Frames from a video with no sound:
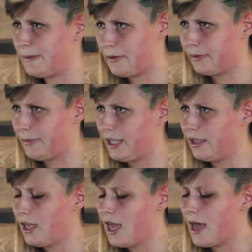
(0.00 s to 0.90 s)
speak with
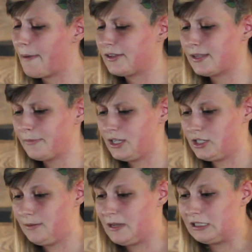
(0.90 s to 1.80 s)
me about
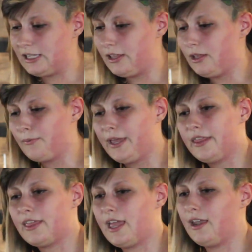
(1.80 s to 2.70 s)
something she'd been dealing with.